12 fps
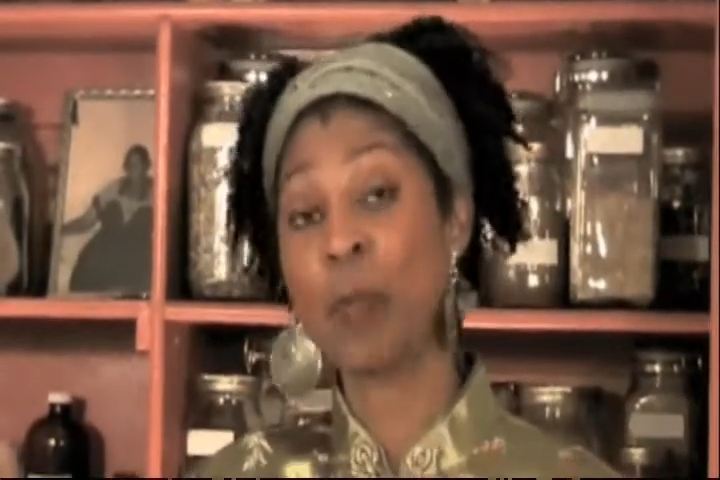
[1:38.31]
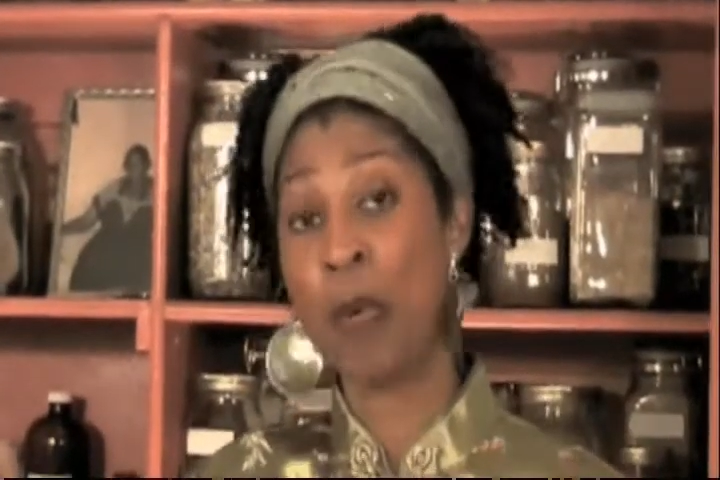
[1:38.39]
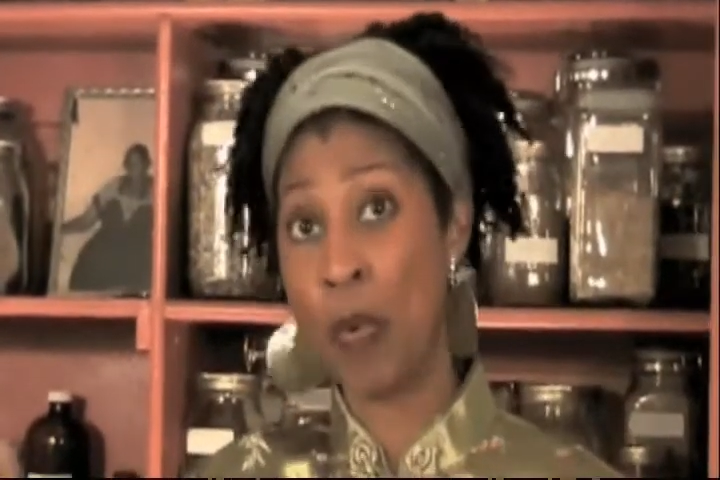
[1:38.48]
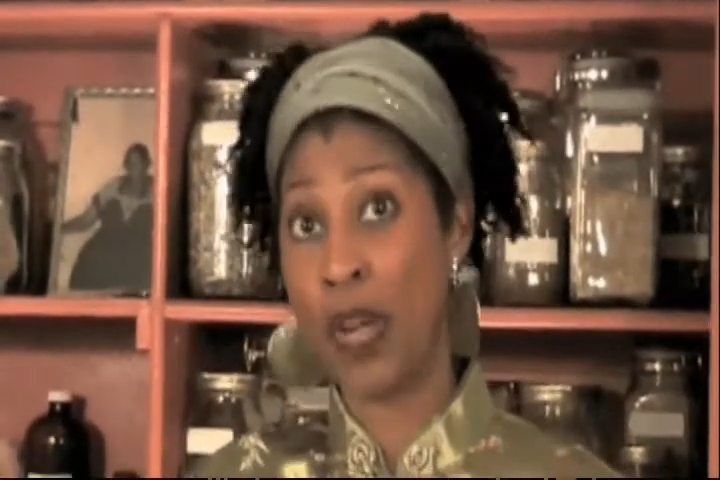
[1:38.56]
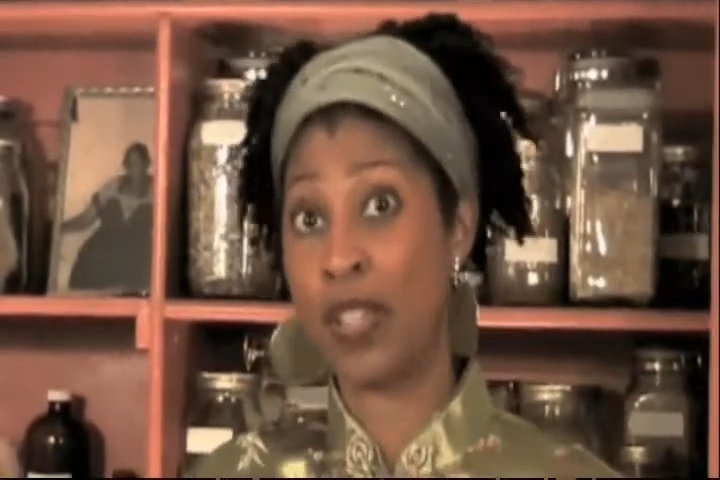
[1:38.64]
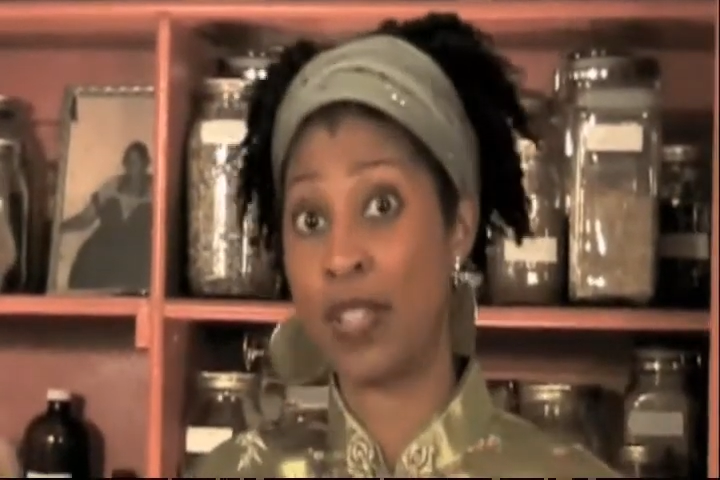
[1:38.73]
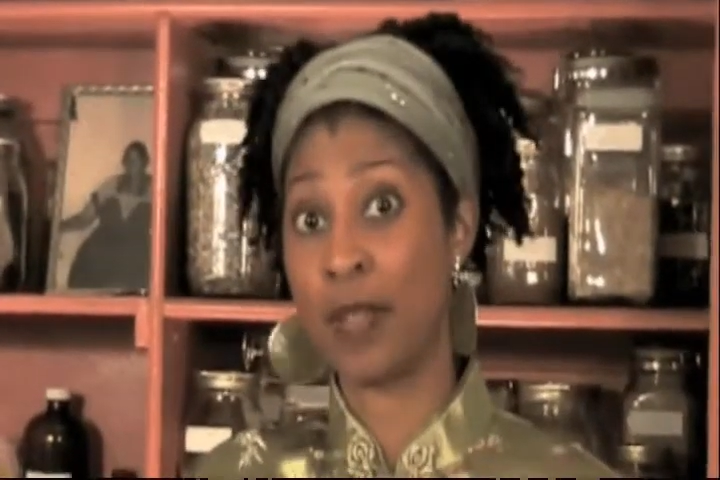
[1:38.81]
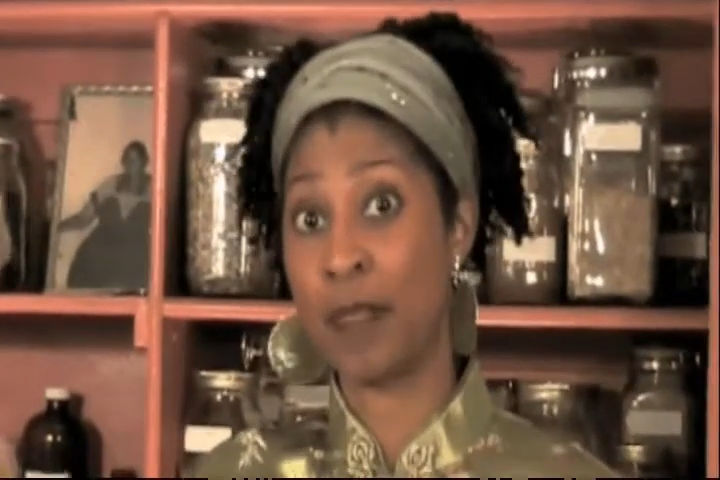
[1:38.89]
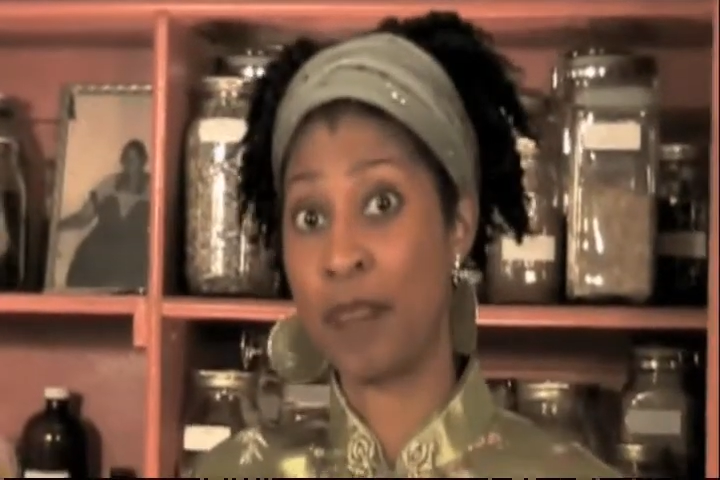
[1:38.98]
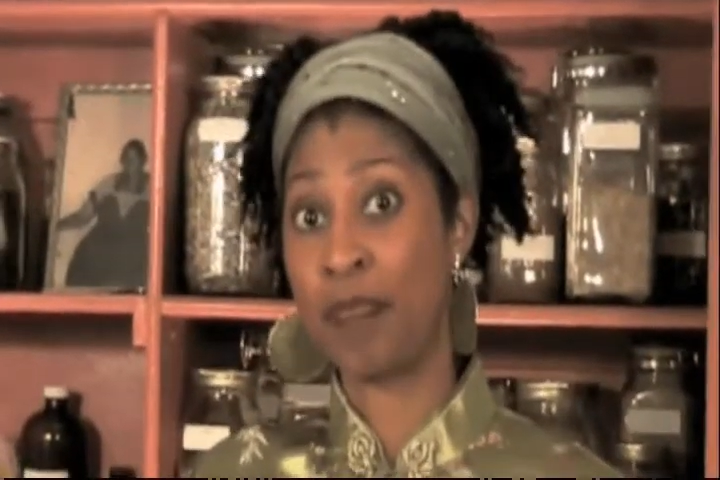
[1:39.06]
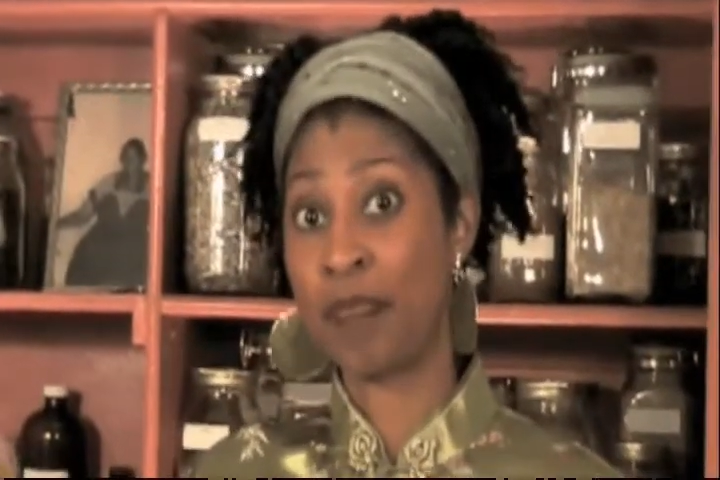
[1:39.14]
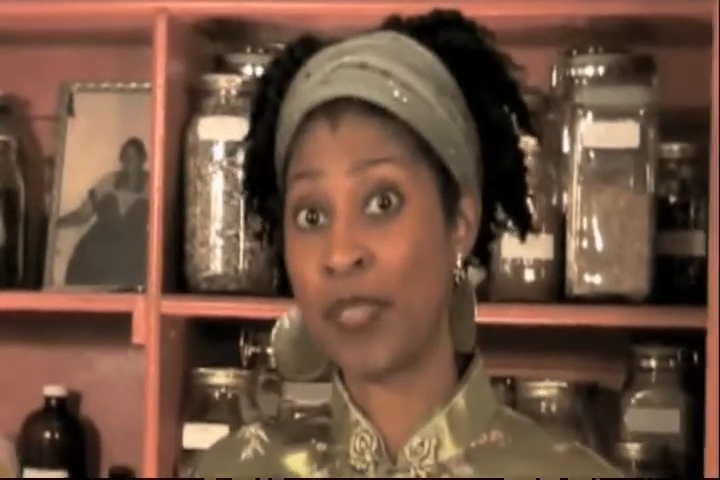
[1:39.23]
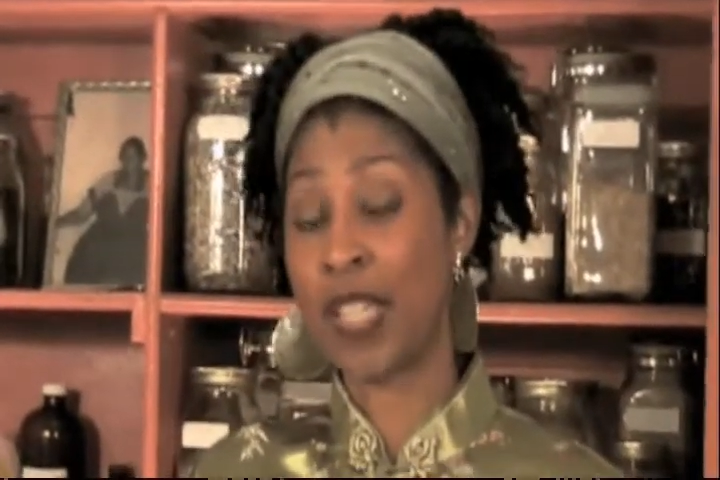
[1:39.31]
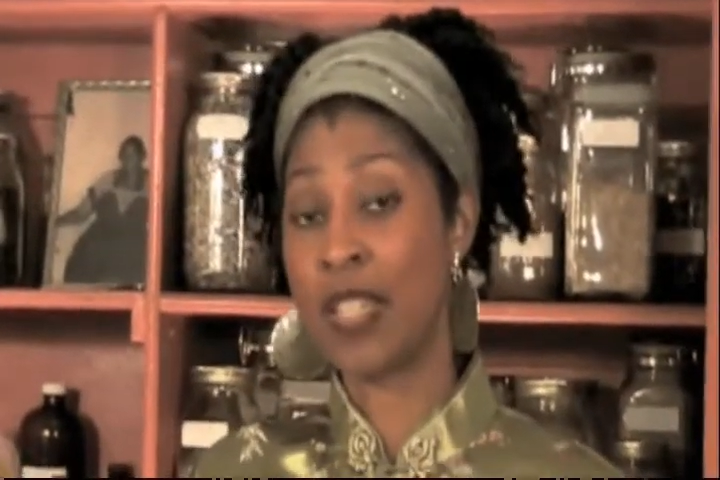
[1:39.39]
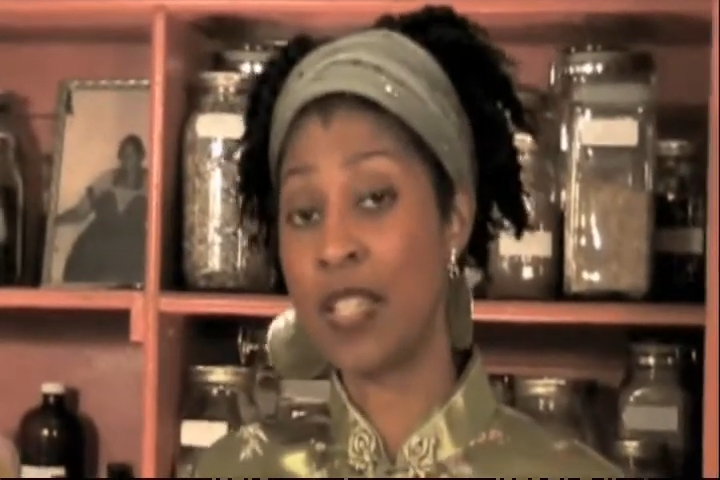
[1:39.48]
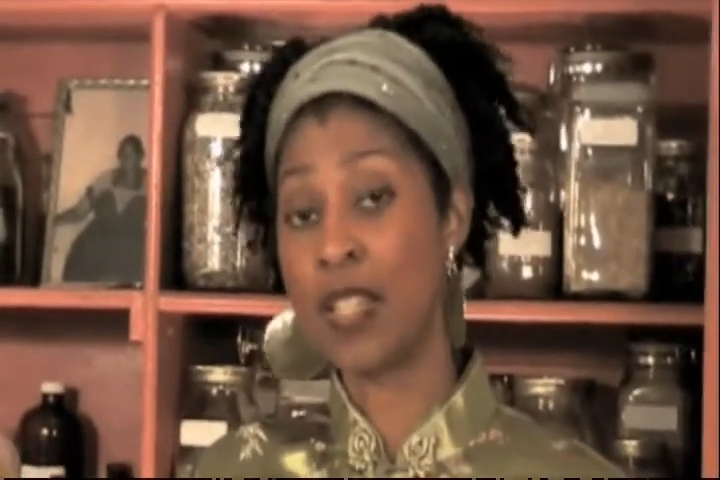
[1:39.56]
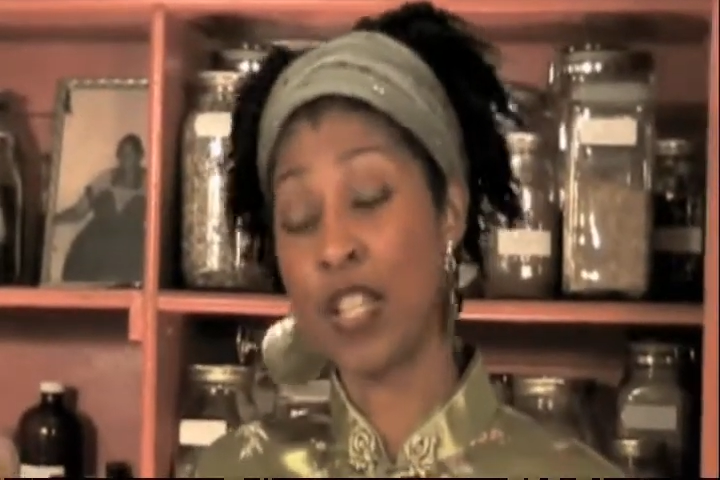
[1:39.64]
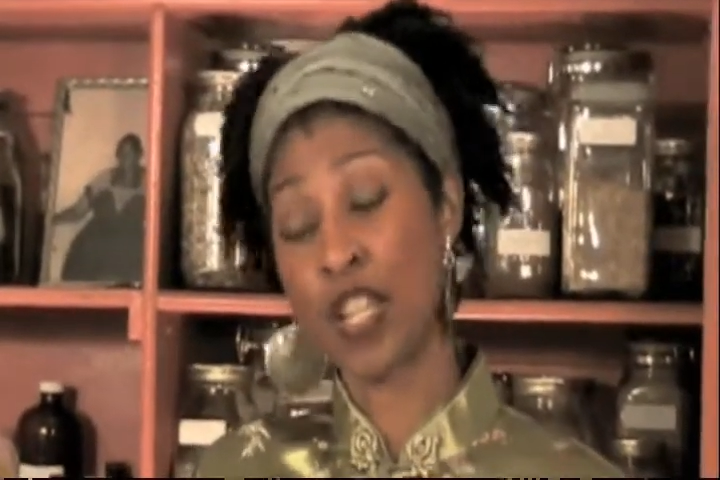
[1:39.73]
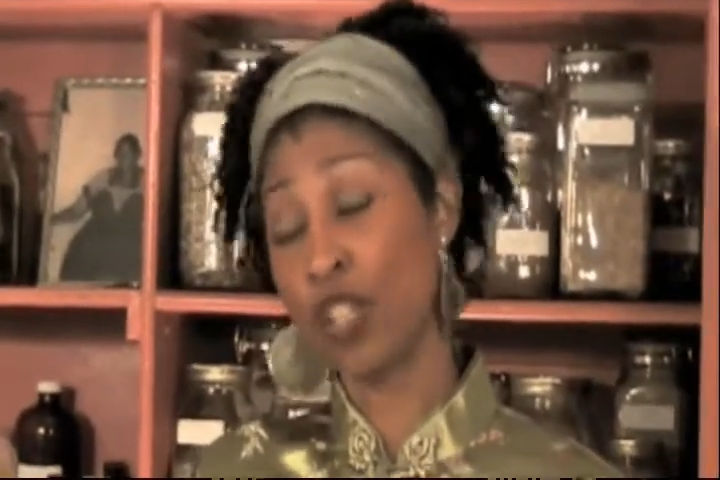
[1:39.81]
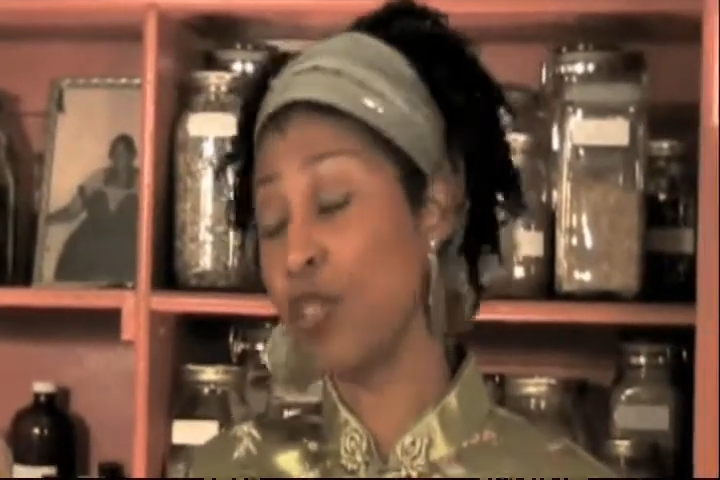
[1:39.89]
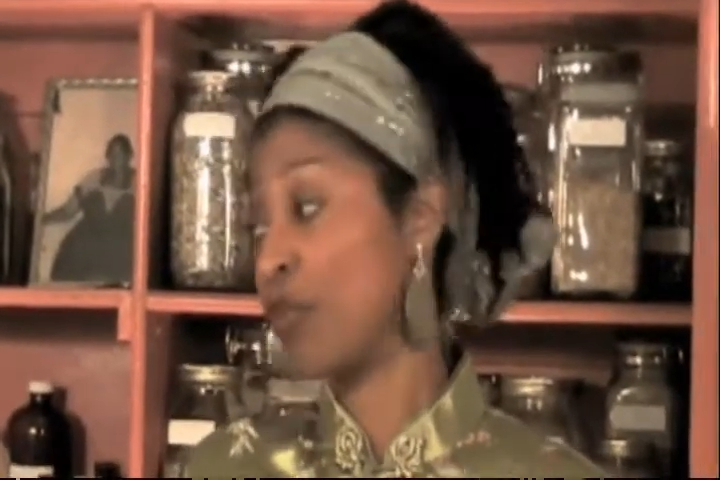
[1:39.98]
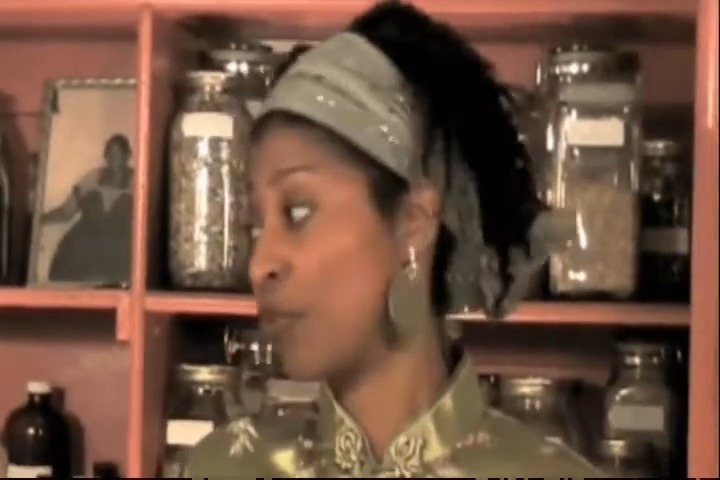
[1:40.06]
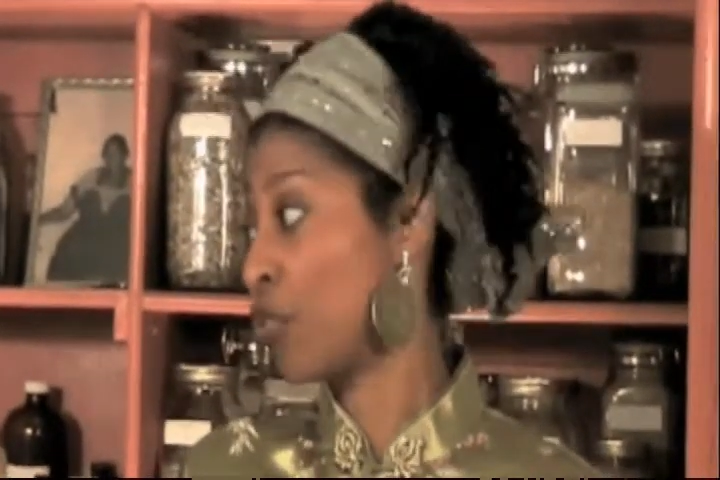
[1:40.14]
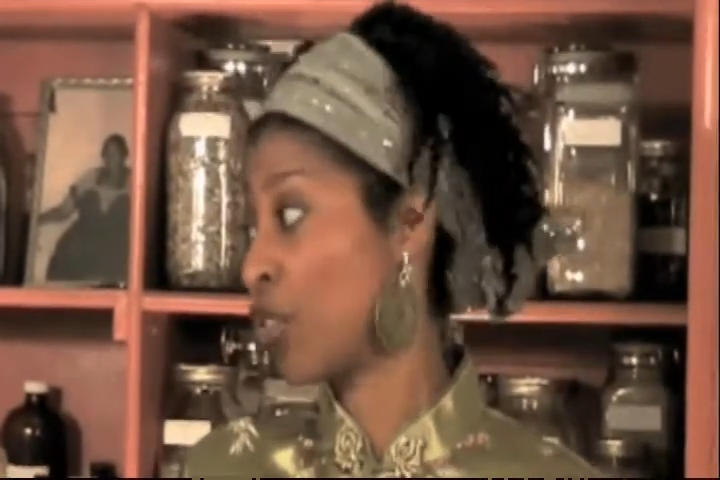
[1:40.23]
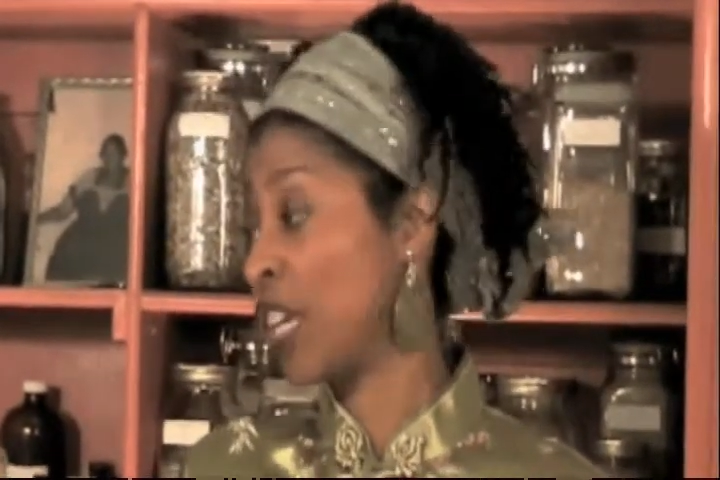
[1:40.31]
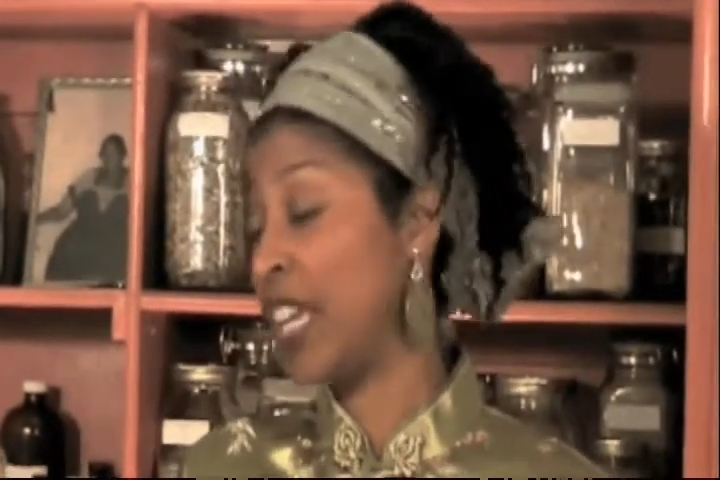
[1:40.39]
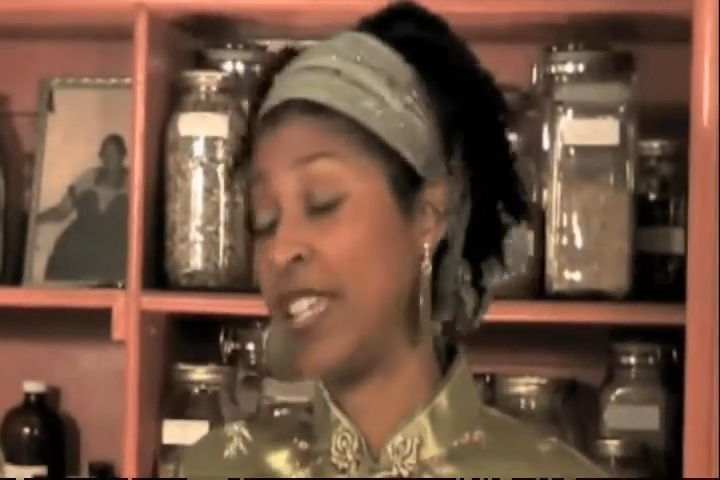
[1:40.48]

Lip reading: point, this is huge.